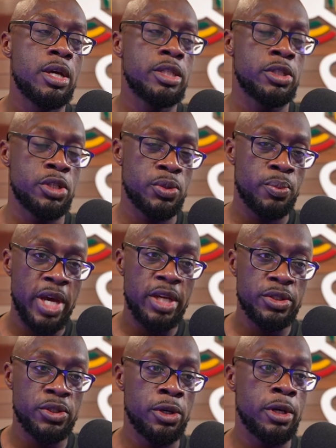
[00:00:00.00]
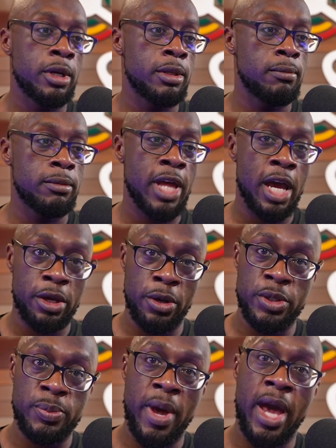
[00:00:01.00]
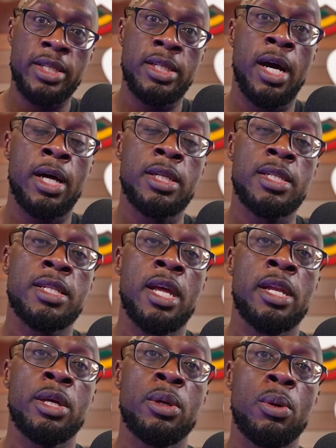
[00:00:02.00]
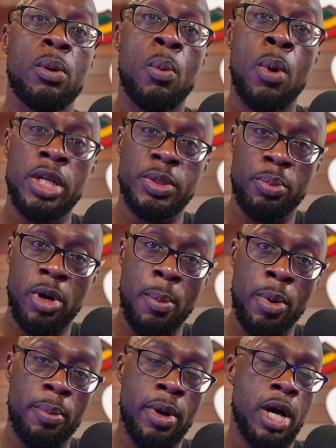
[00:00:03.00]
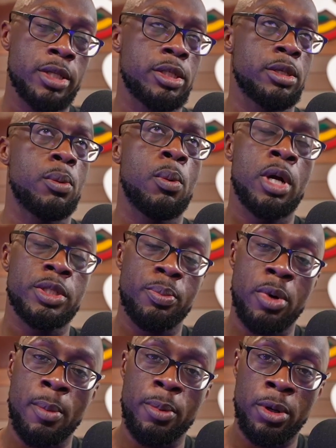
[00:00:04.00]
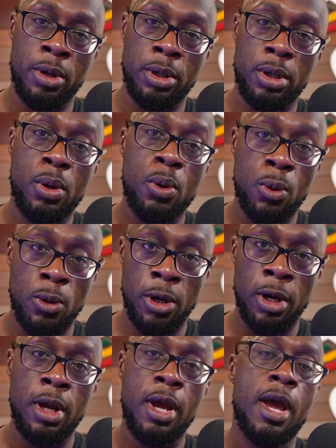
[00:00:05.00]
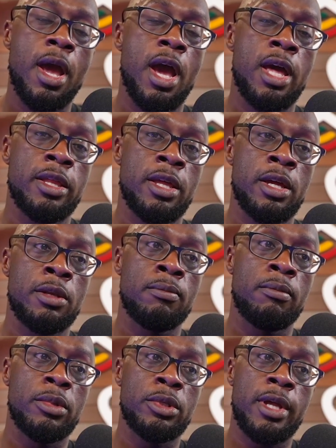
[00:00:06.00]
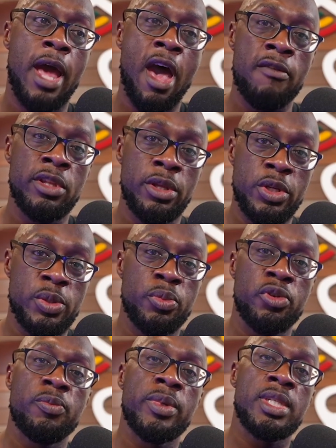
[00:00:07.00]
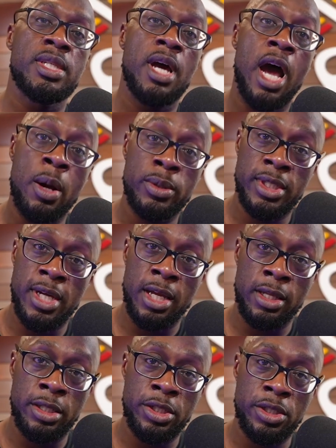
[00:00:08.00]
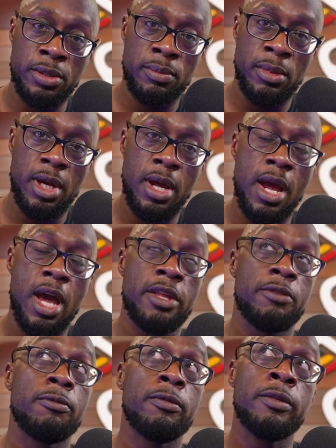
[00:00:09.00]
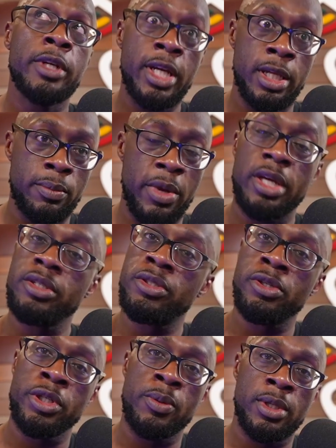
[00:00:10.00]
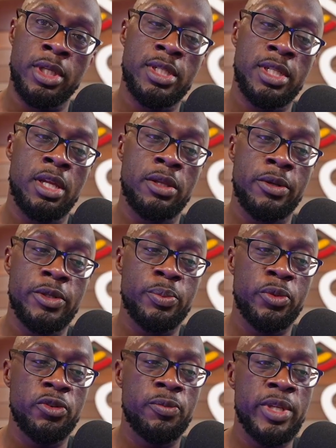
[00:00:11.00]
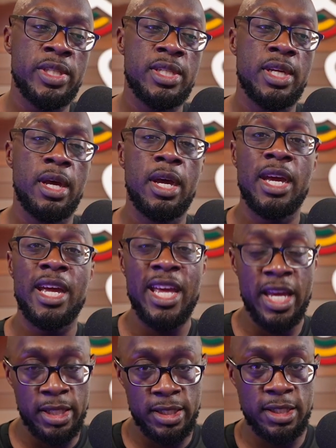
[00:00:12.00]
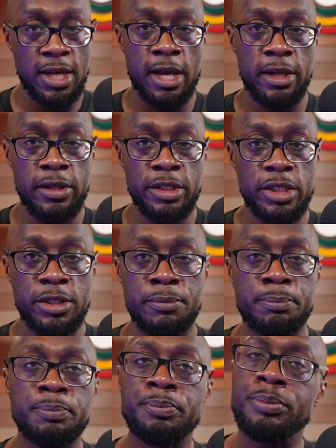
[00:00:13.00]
So just making sure that goes back to understanding what's proper posture, what's proper core, and then having those movements outside of the gym, and then really making sure you understand those movements inside of the gym.